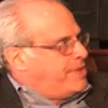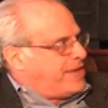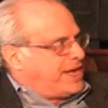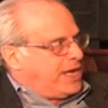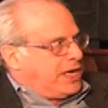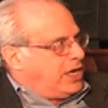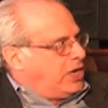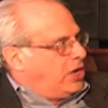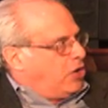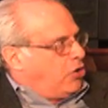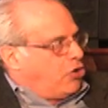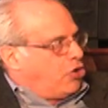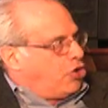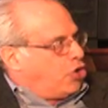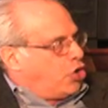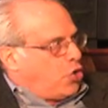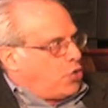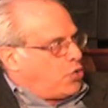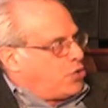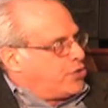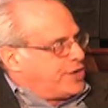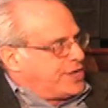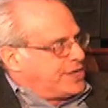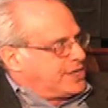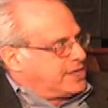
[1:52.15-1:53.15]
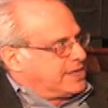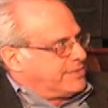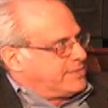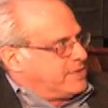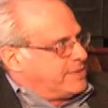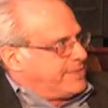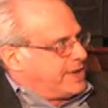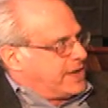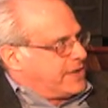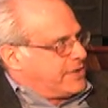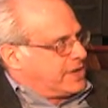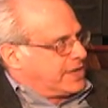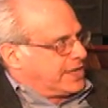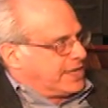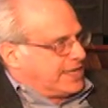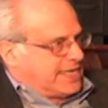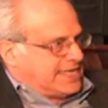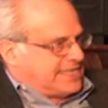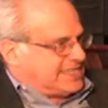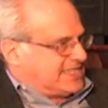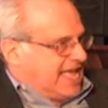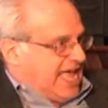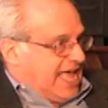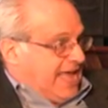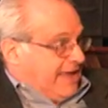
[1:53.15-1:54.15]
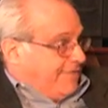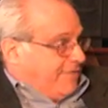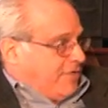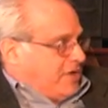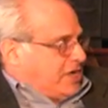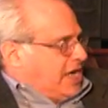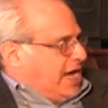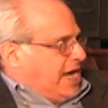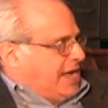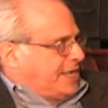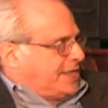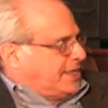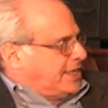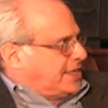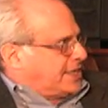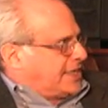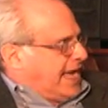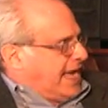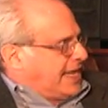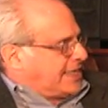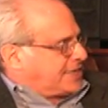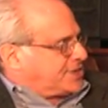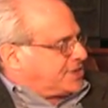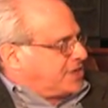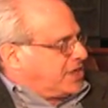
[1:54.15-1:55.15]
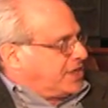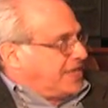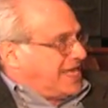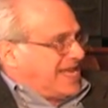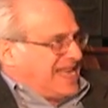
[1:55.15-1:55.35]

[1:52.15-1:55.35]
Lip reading: middle or lower income American has ever gotten a tax cut,